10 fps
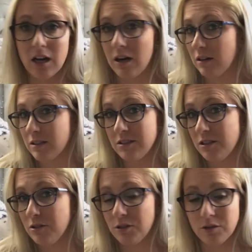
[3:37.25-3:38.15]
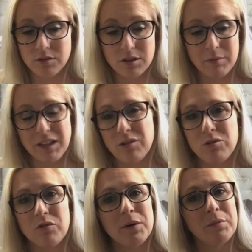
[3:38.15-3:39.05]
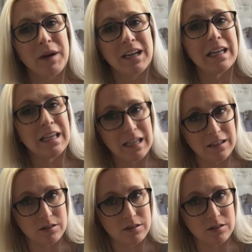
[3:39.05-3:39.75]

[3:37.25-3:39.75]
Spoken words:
I'll continue to use it, but I don't know if I would buy it again.